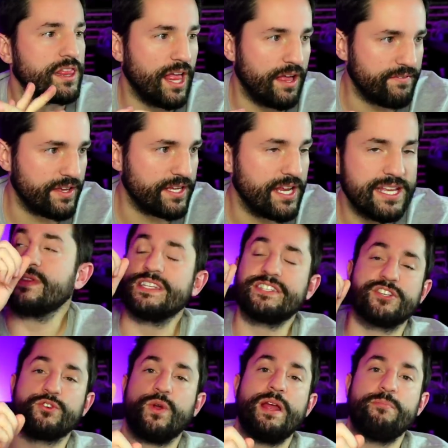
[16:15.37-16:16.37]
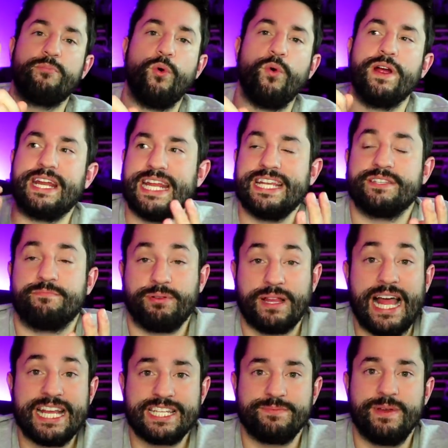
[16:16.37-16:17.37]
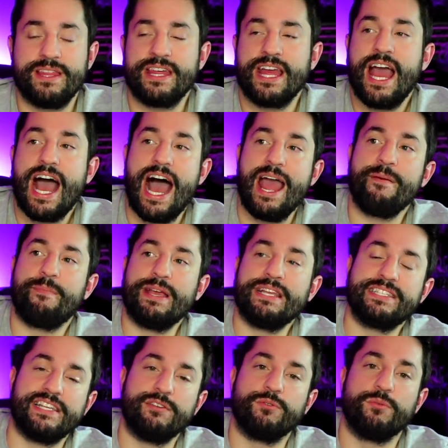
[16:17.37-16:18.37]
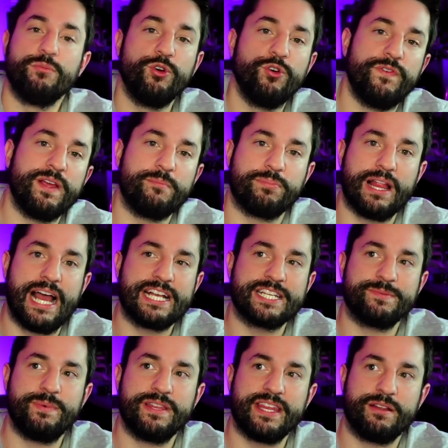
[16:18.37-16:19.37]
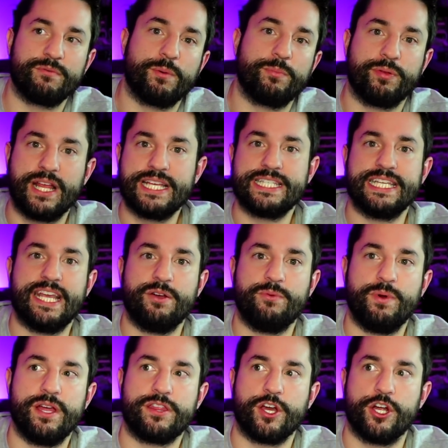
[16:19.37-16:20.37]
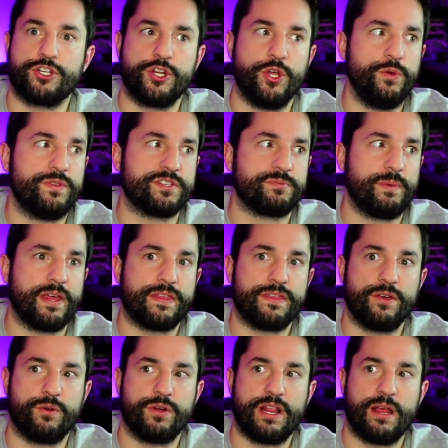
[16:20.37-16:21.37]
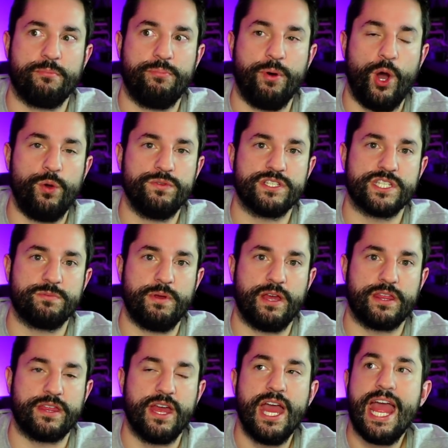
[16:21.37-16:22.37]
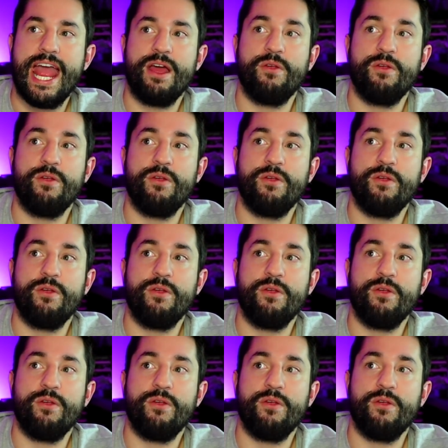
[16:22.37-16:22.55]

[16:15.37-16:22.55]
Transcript: Love it. Also, that's a great point, is blacksmith. I am basically removing blacksmith and replacing it with a toothsmith or a bone smith.